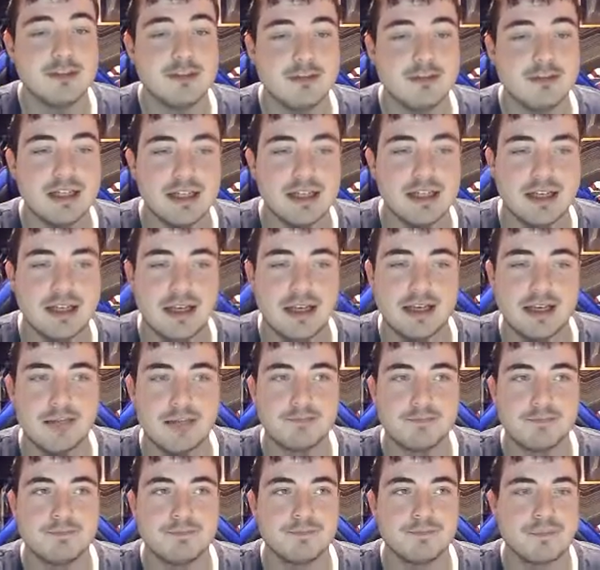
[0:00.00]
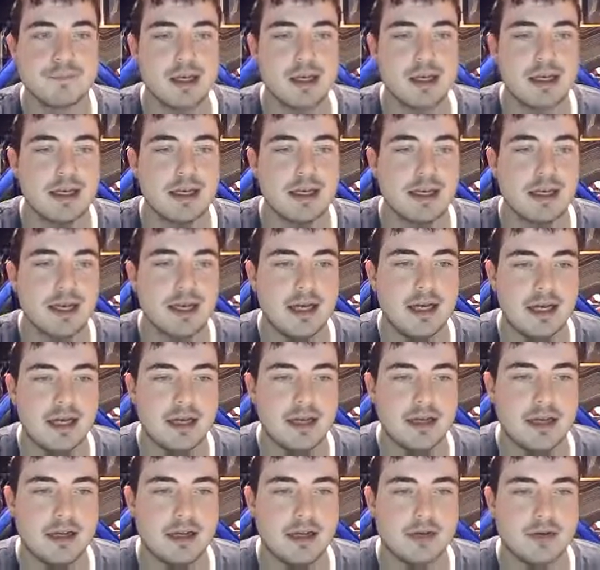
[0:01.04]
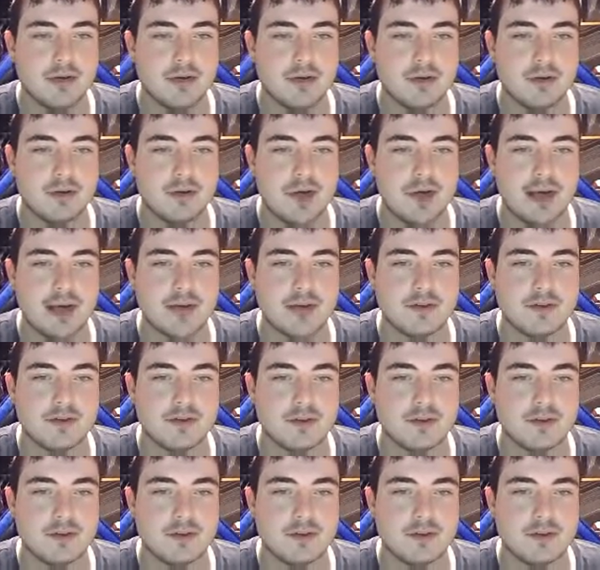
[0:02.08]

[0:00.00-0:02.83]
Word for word: really like him. Uh, I know you guys